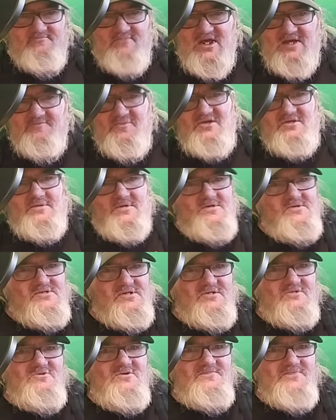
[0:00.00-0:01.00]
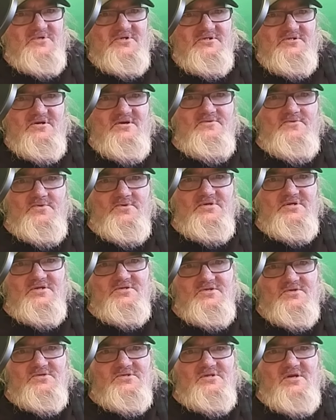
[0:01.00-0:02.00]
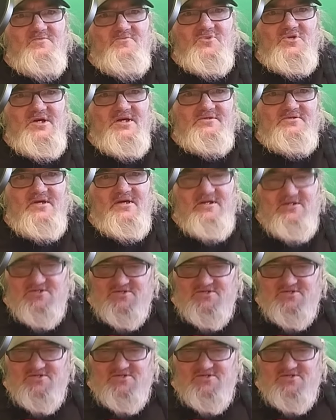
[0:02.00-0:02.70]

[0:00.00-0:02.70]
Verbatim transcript: maybe their significant other is, or something like that.